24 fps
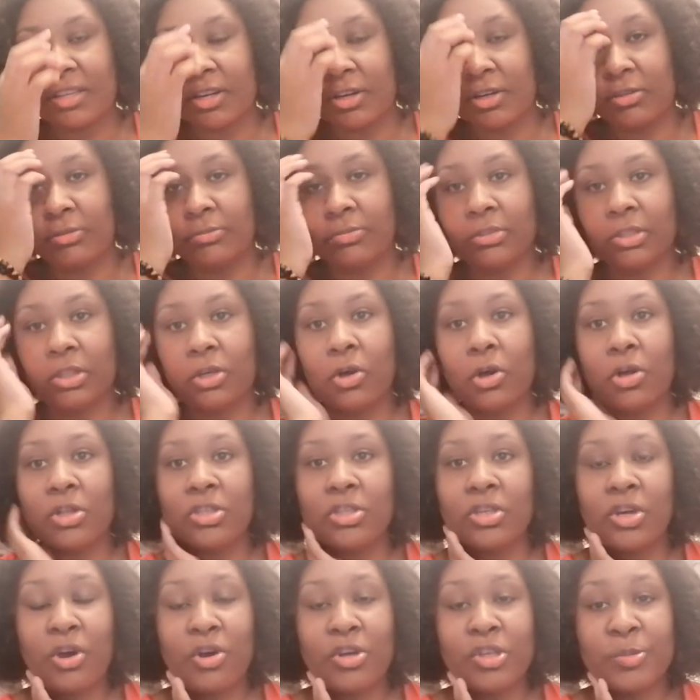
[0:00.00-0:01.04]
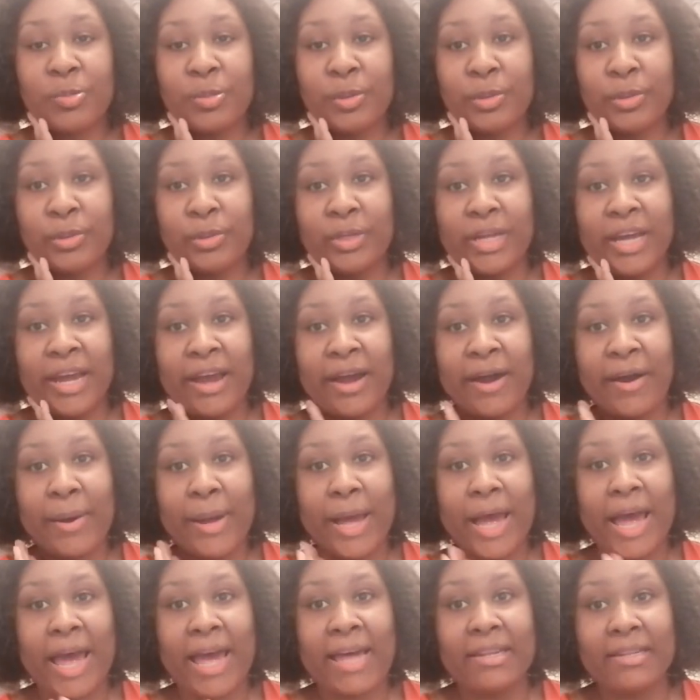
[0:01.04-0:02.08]
So I've gone to hospital now,
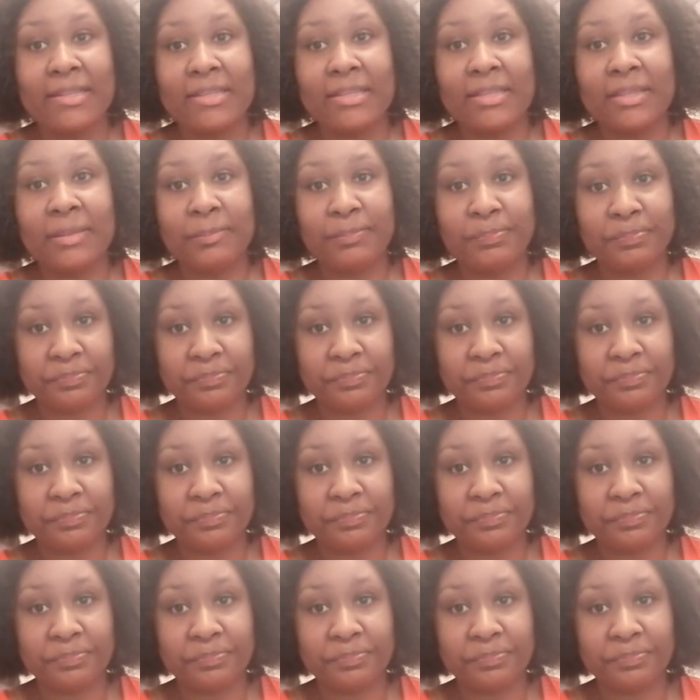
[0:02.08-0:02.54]
and